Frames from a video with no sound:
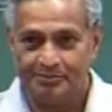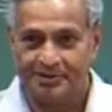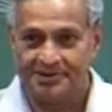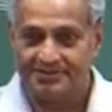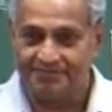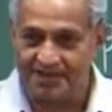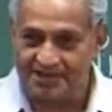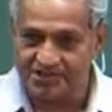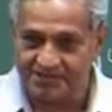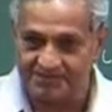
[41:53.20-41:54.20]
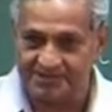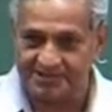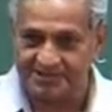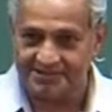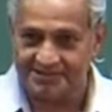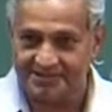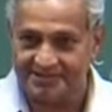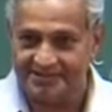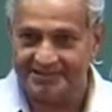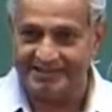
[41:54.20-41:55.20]
Because the phase shift
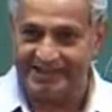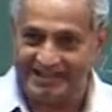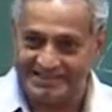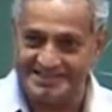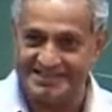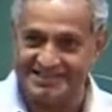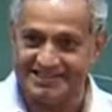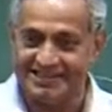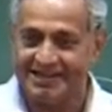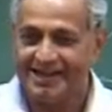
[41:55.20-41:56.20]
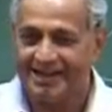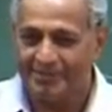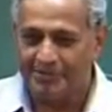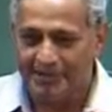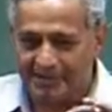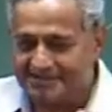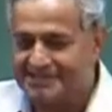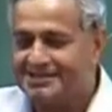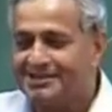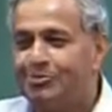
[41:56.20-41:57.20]
90 degree,
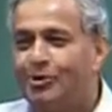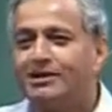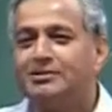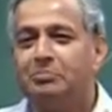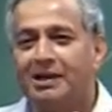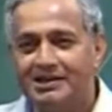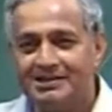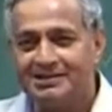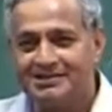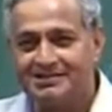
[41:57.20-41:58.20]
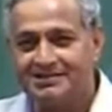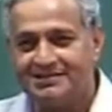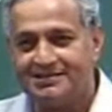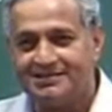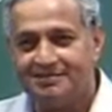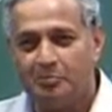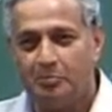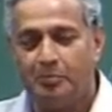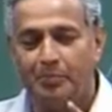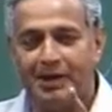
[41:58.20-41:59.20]
essentially what the pilot does is,
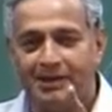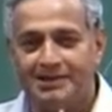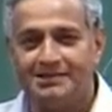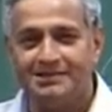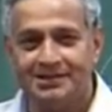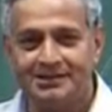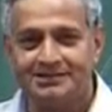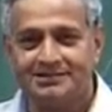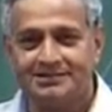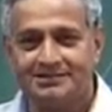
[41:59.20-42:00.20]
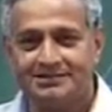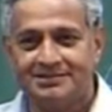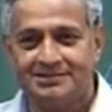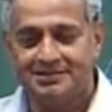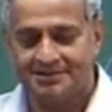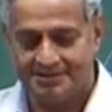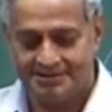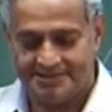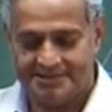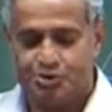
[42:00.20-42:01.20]
pilot does
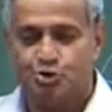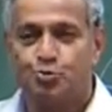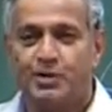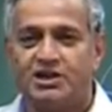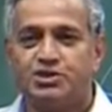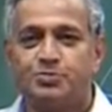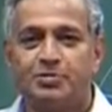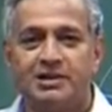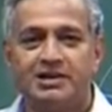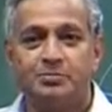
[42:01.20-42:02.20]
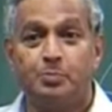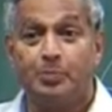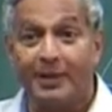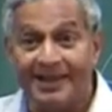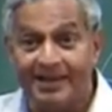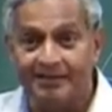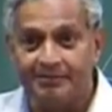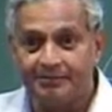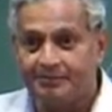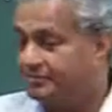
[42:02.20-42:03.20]
swash plate plane,
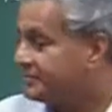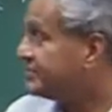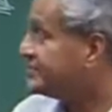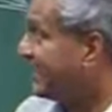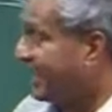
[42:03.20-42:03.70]
which is